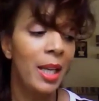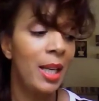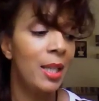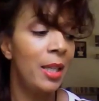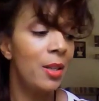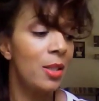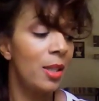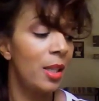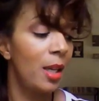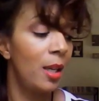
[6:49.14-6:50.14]
And here's the
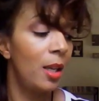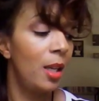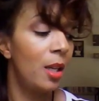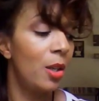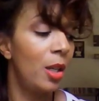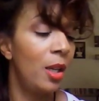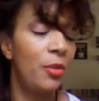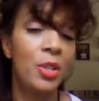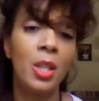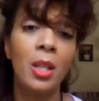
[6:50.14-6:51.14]
thing:
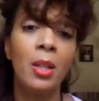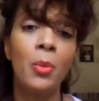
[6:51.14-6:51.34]
if she,